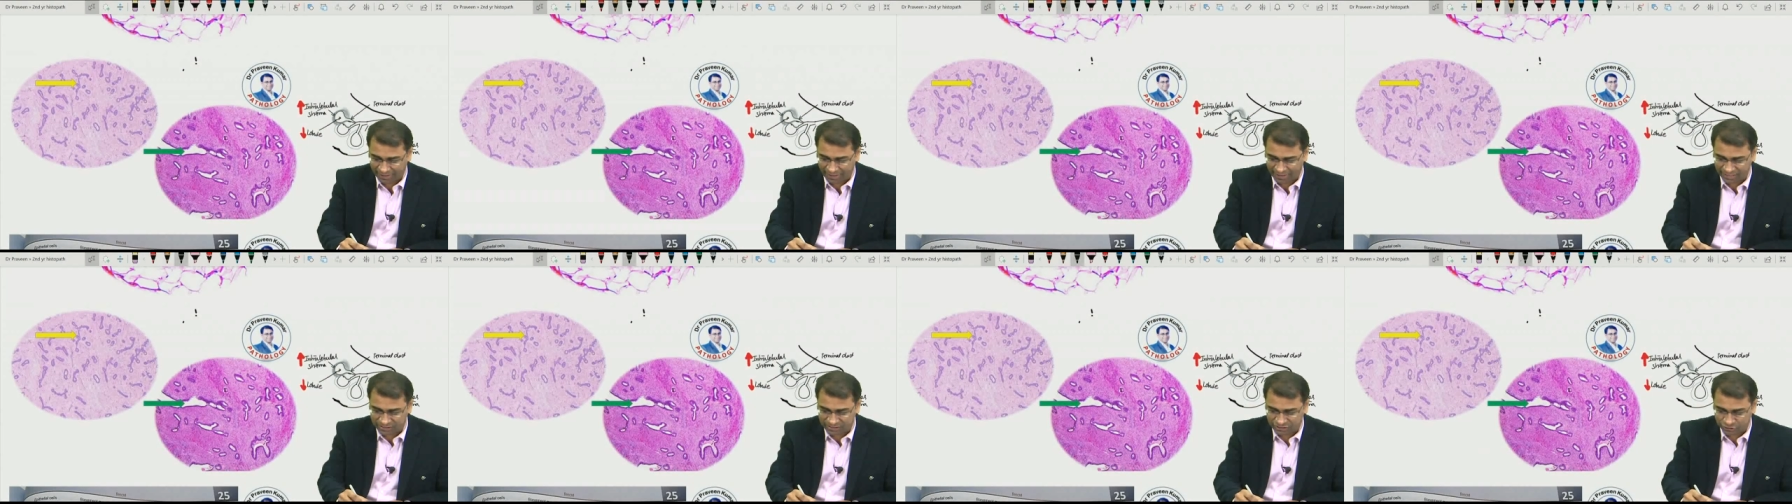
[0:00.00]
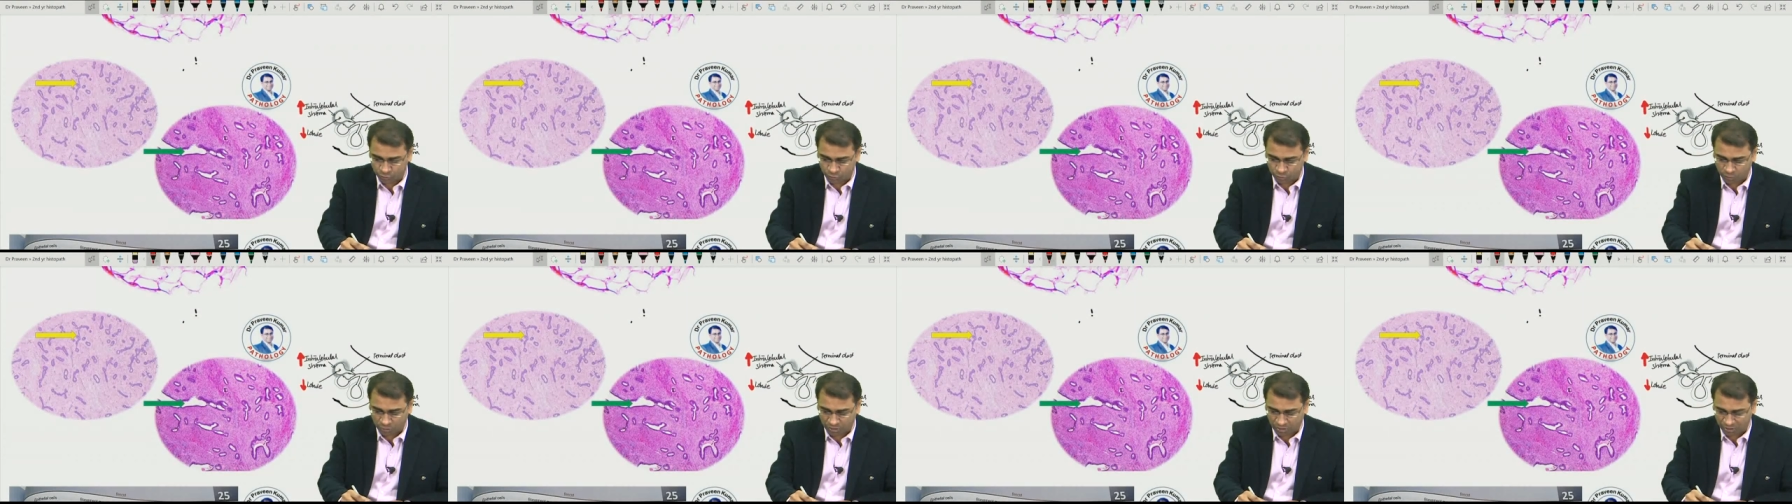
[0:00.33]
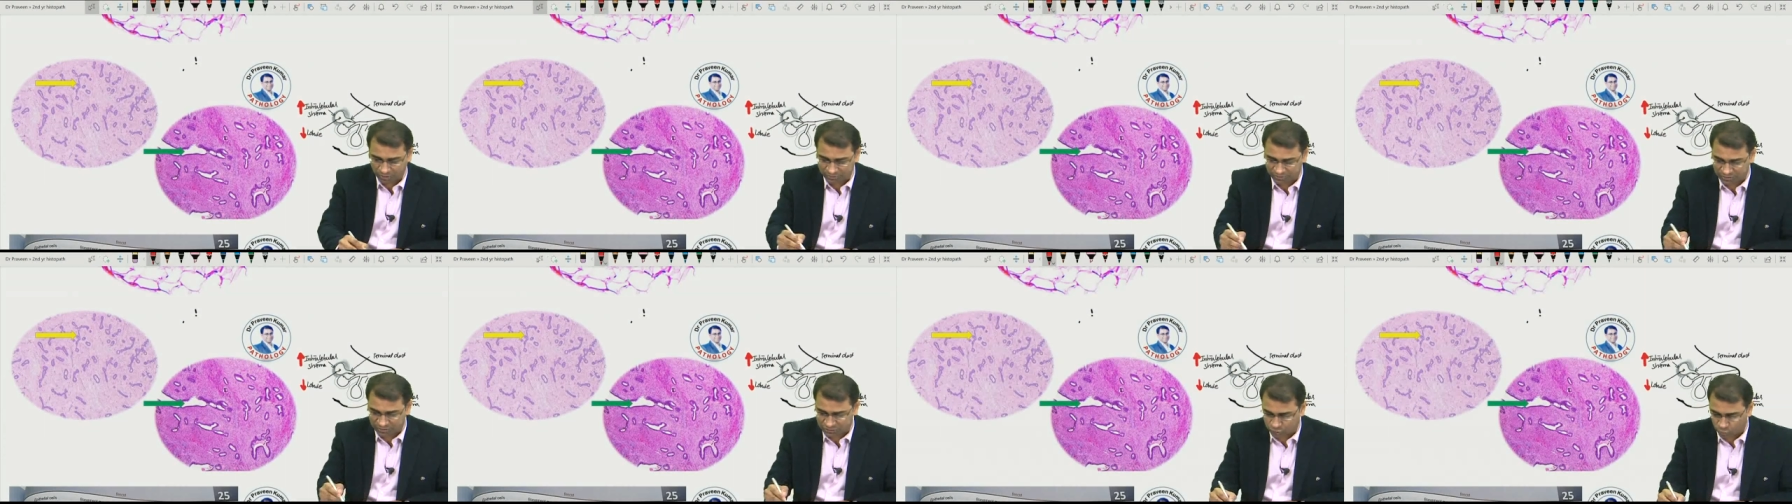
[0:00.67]
as you
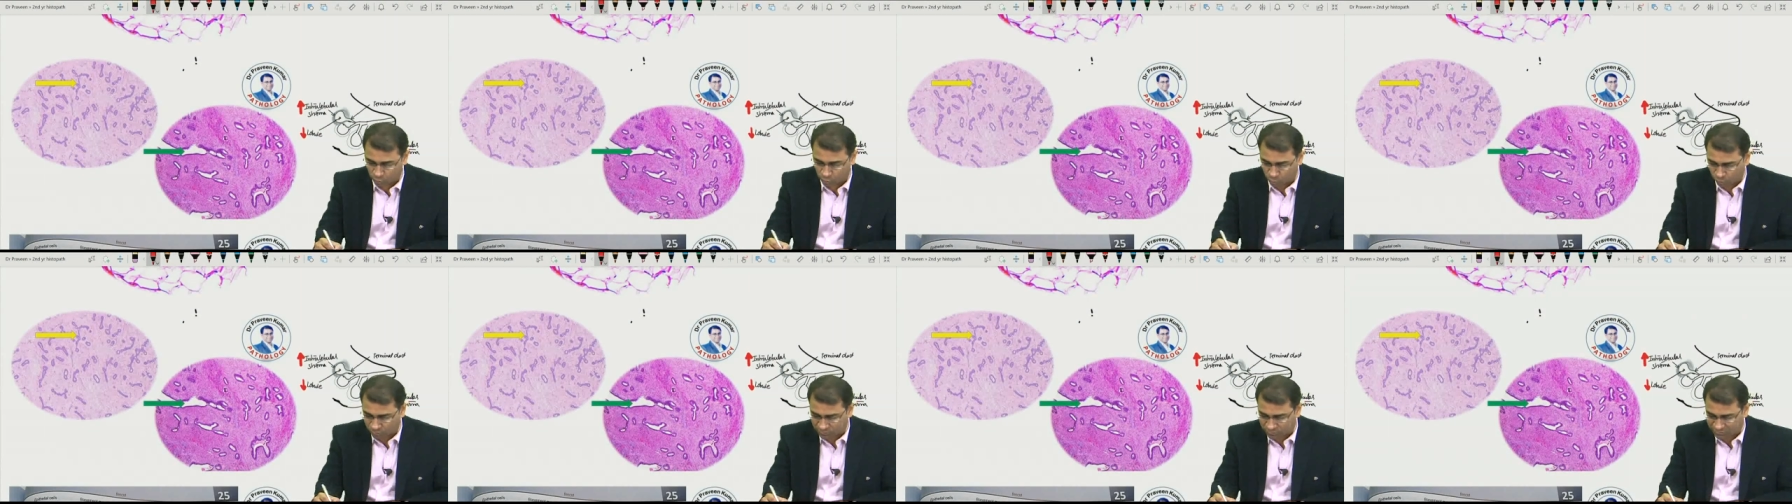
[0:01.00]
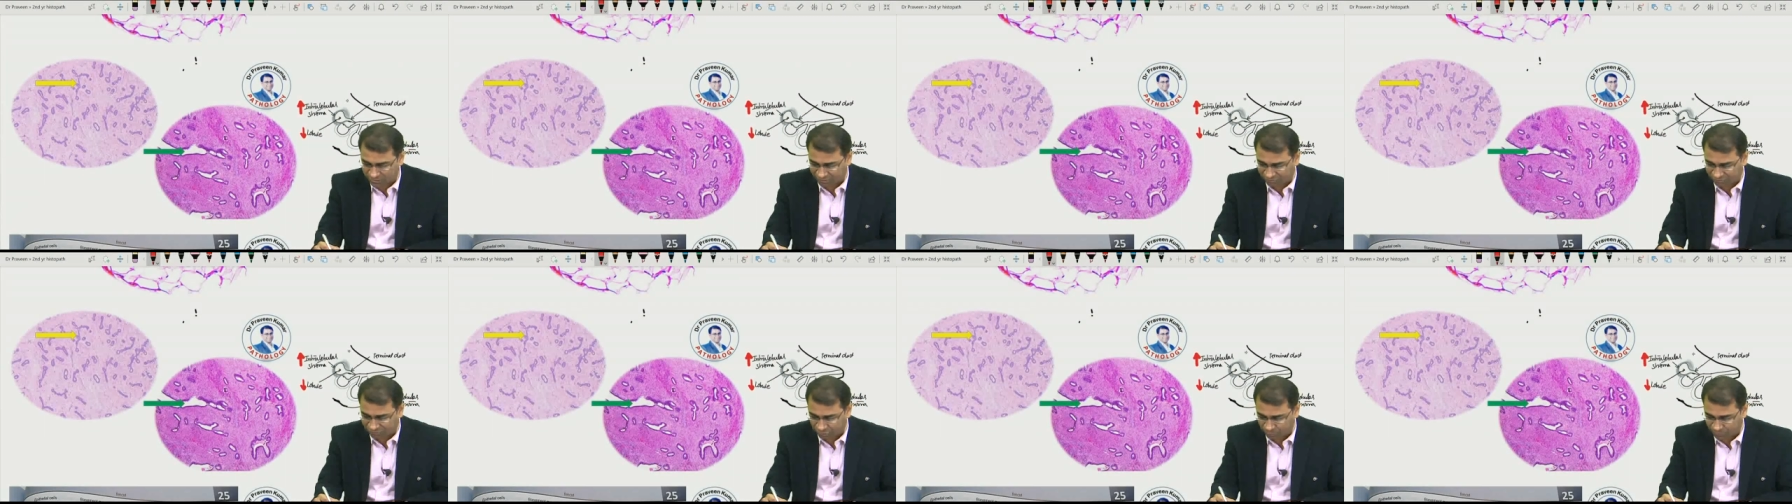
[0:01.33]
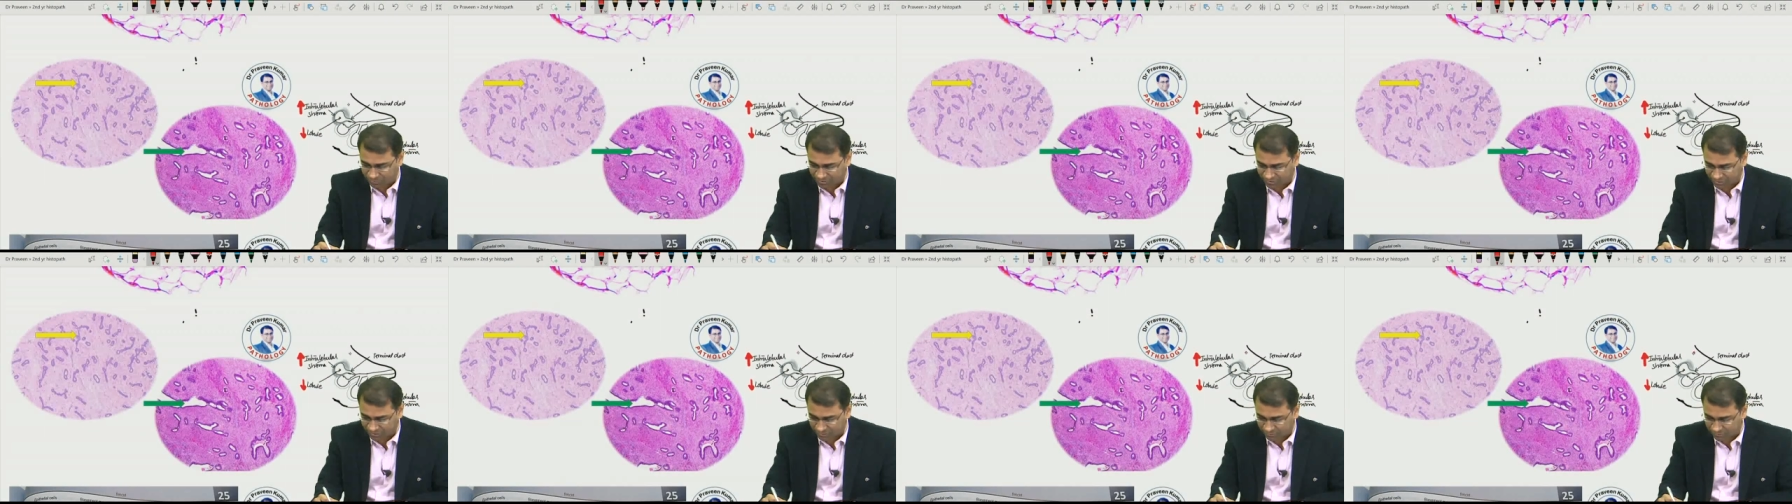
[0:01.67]
cut this whole thing
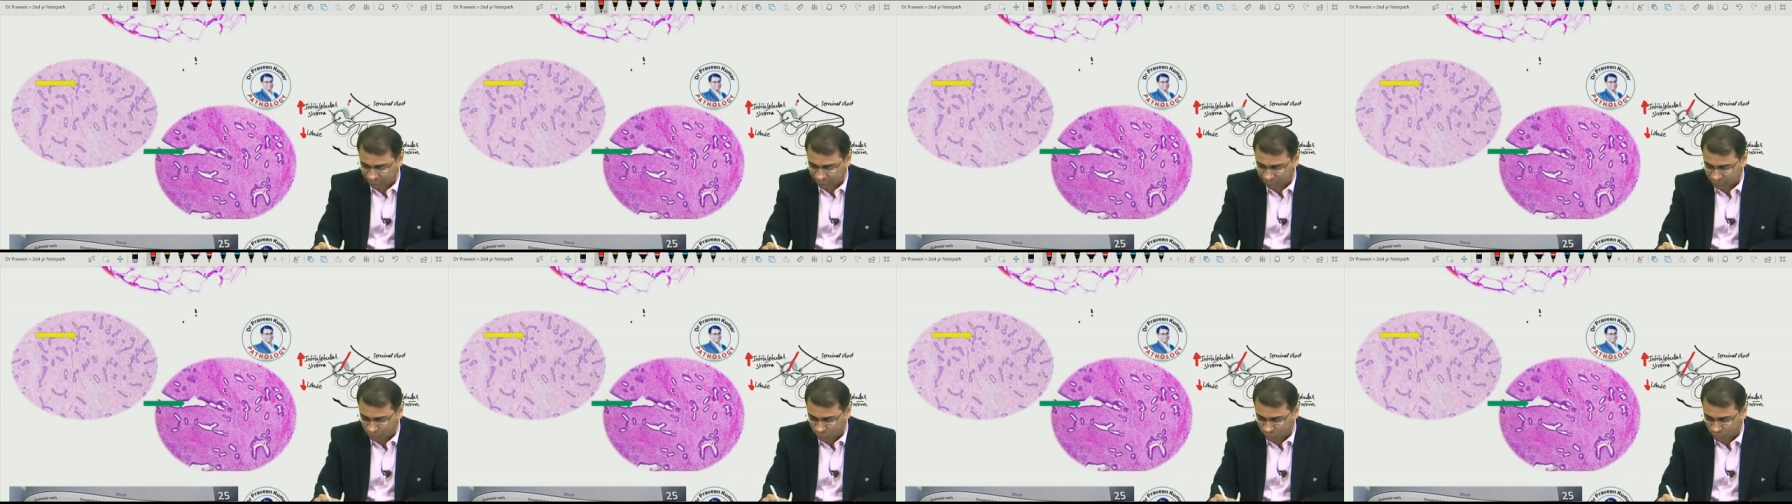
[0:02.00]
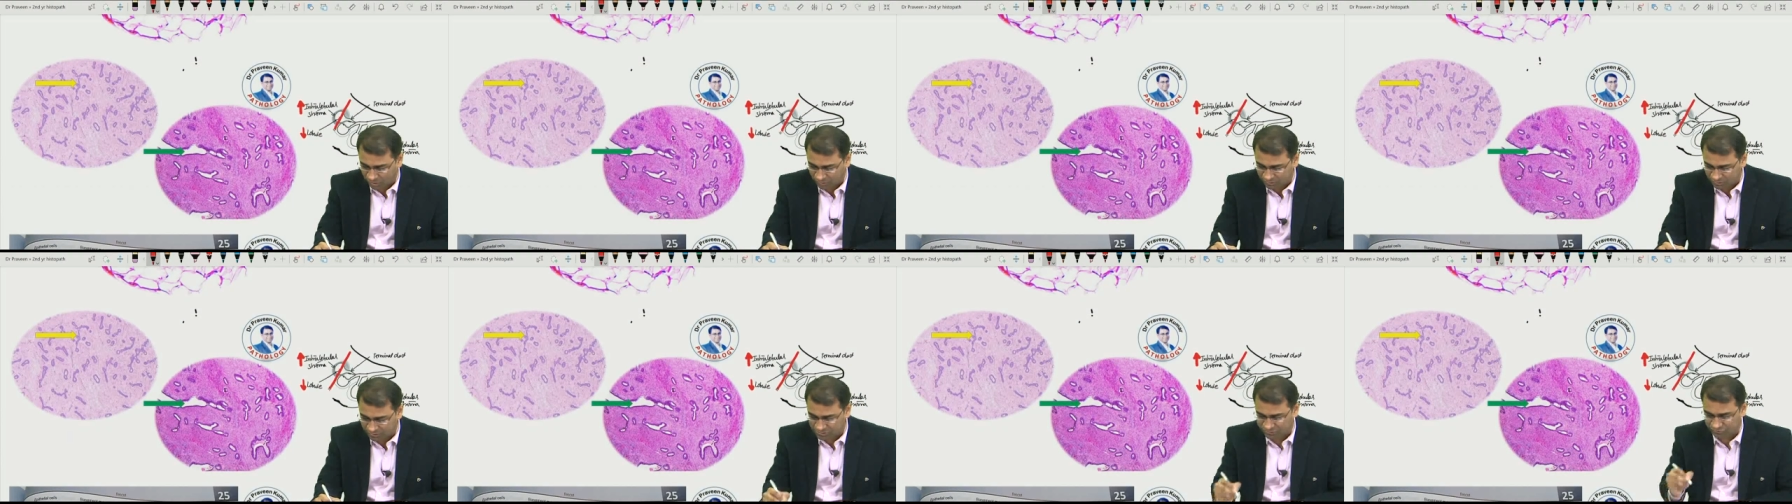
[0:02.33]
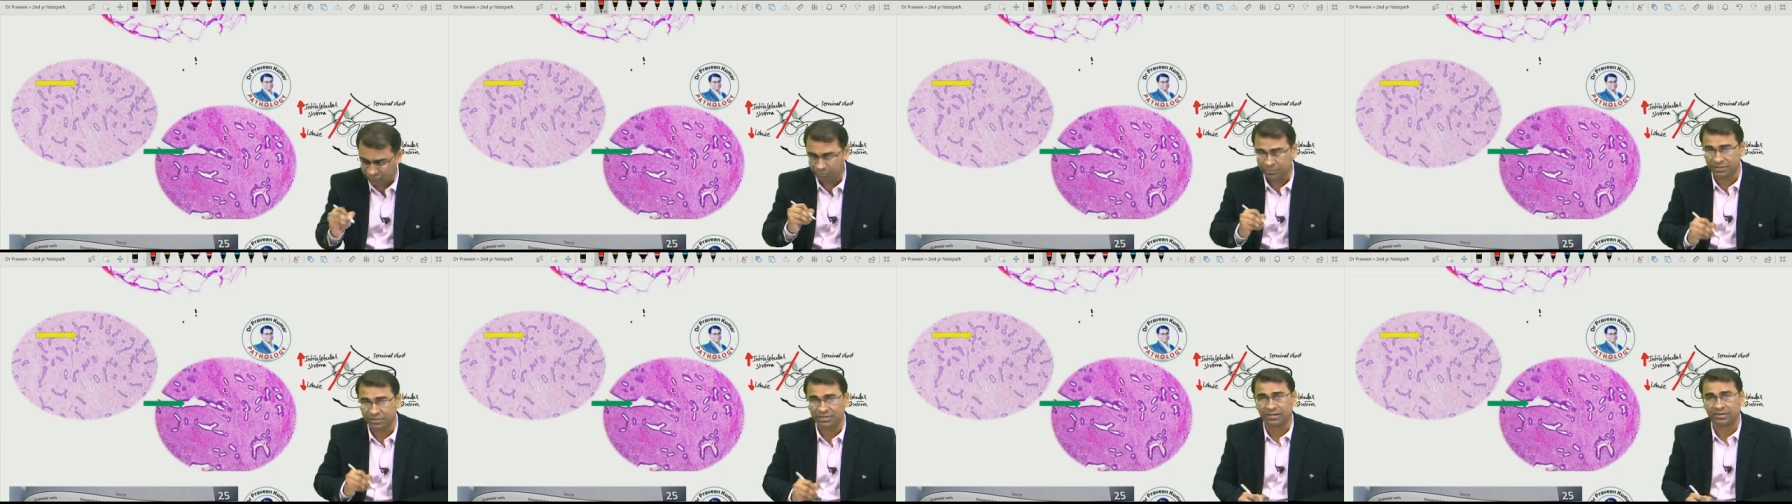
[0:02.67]
from here. You cut
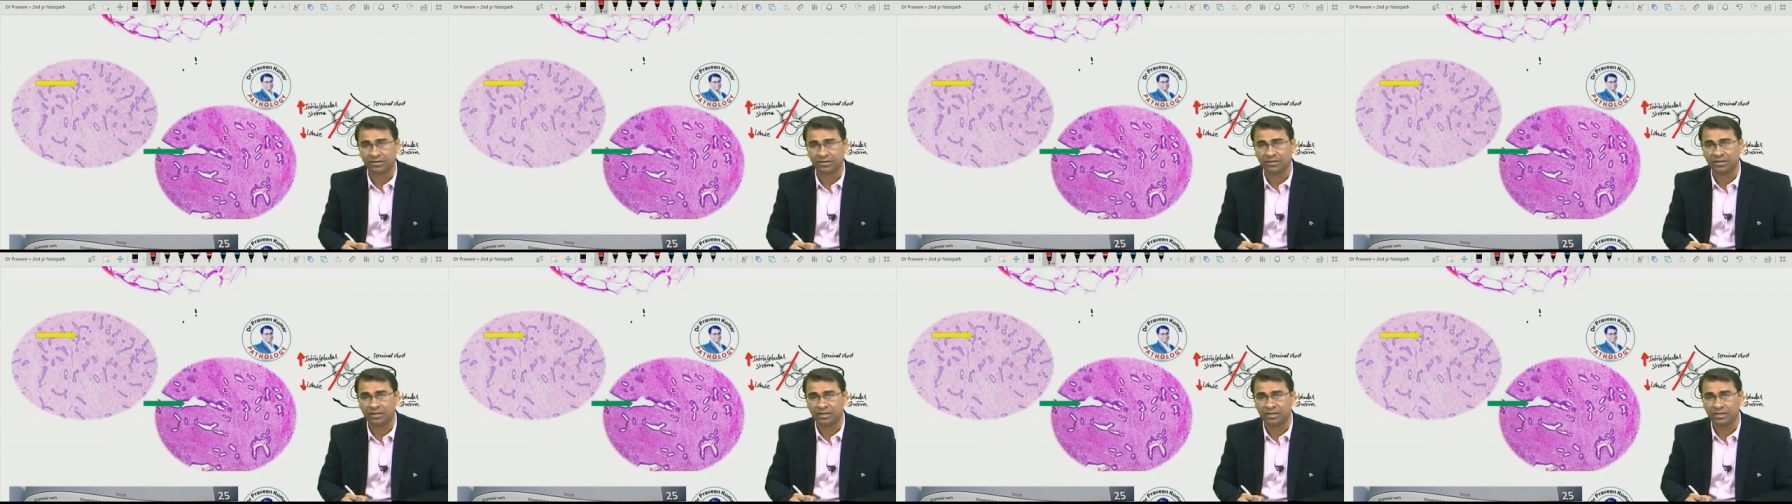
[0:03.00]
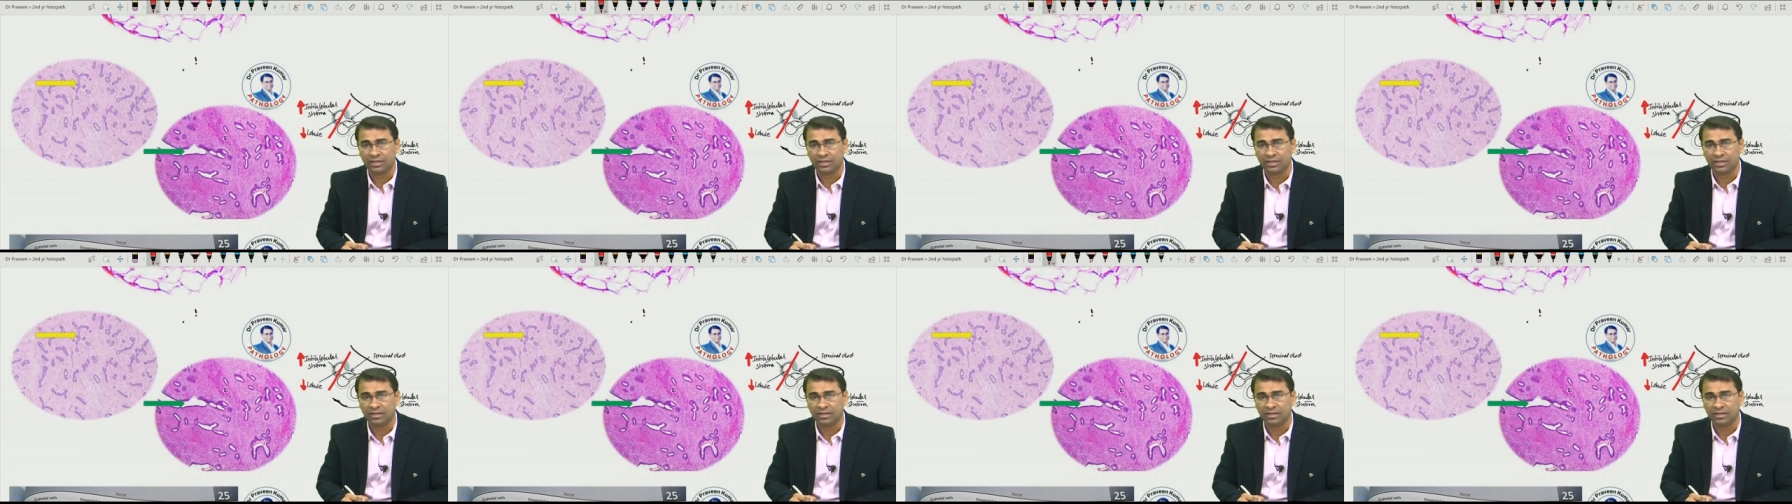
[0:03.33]
this from here.